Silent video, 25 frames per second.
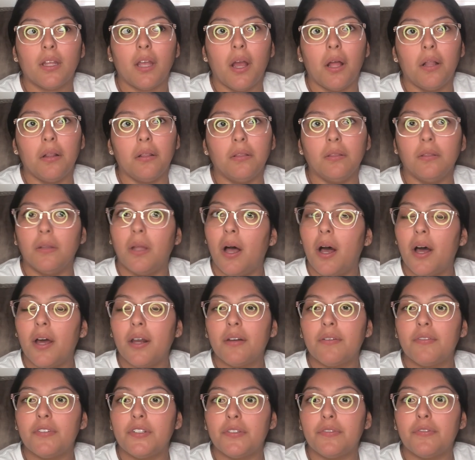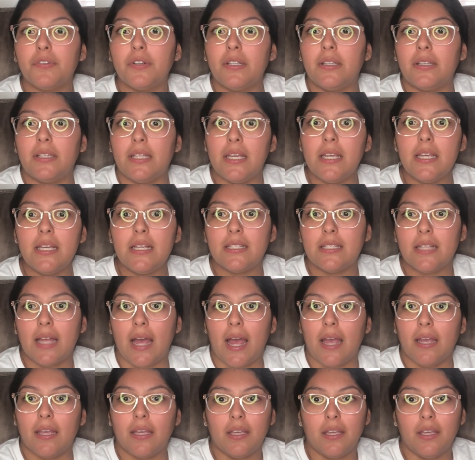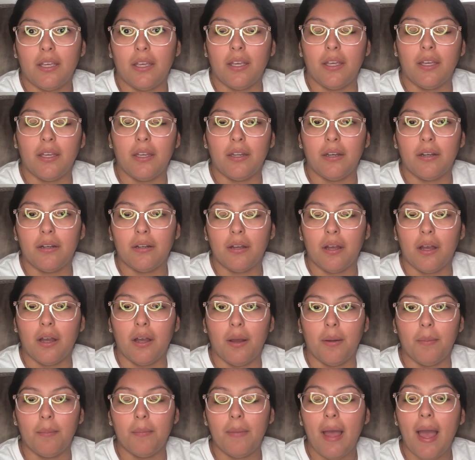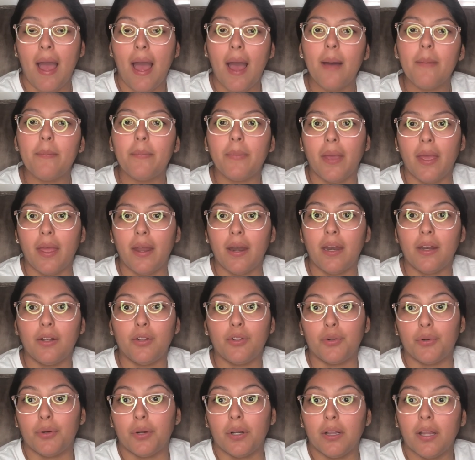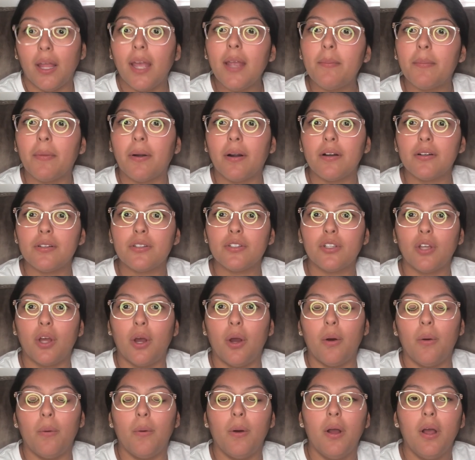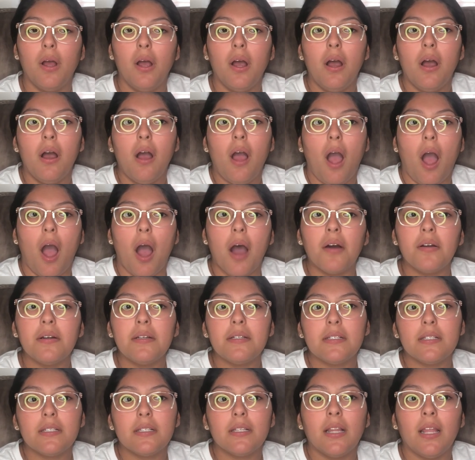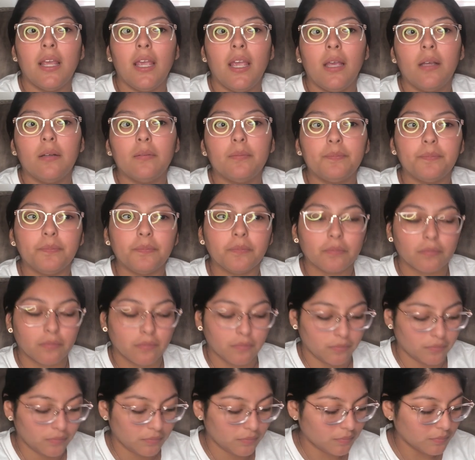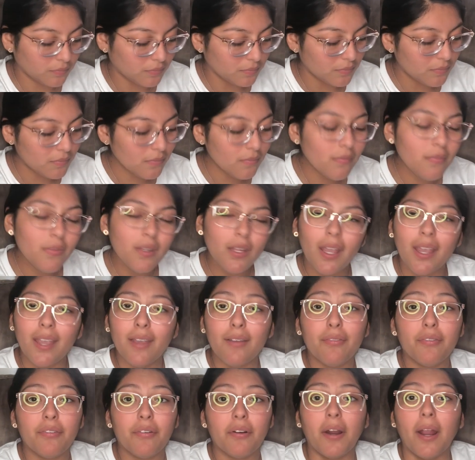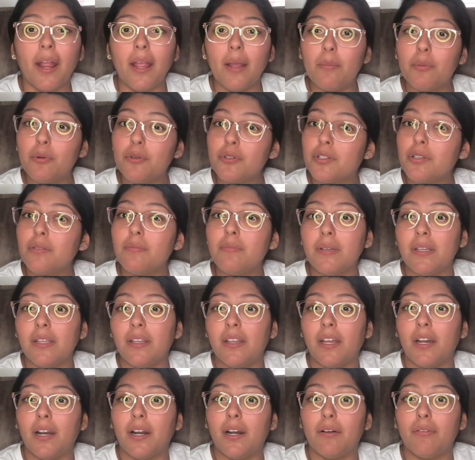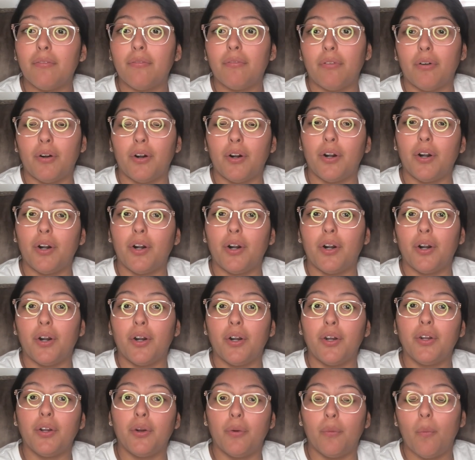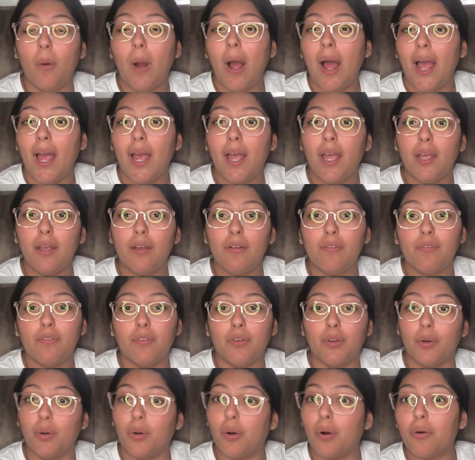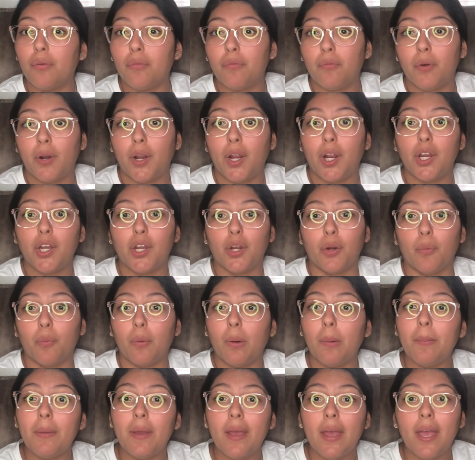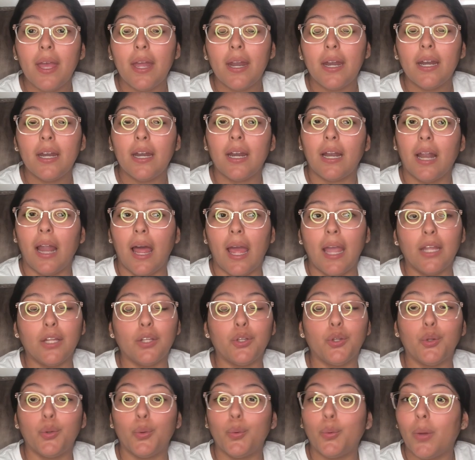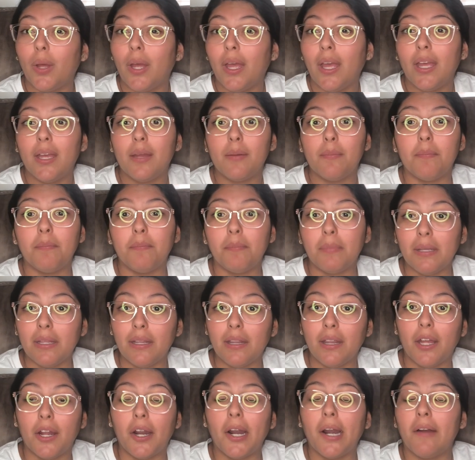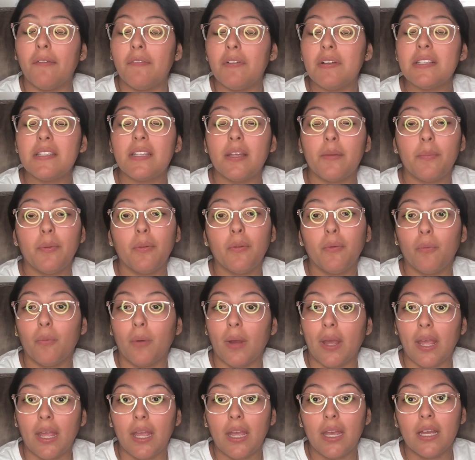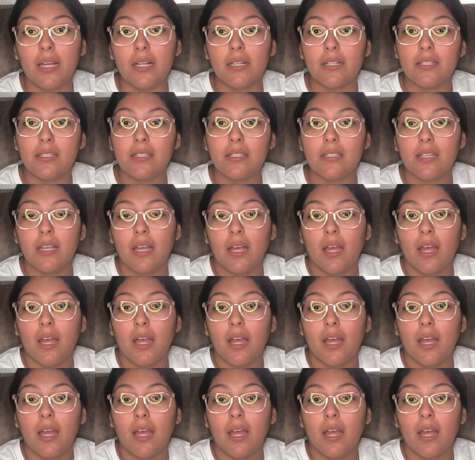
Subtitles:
a lot of different things that could happen during labor. So honestly, if you're able to be there for your wife, your girlfriend, your woman, like, do it. Be there every step of the way. It's,